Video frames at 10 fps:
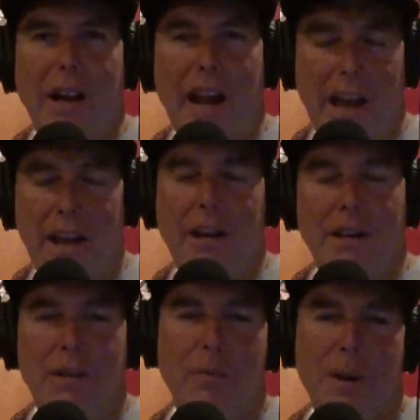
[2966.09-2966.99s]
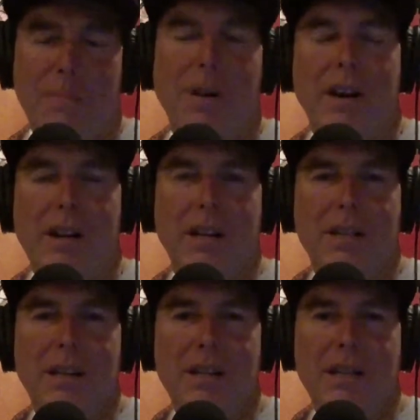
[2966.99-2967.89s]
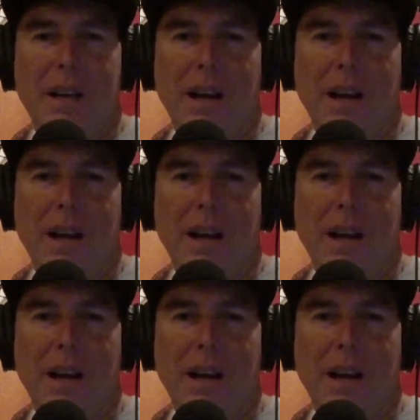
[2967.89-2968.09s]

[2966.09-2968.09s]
at what a product test is,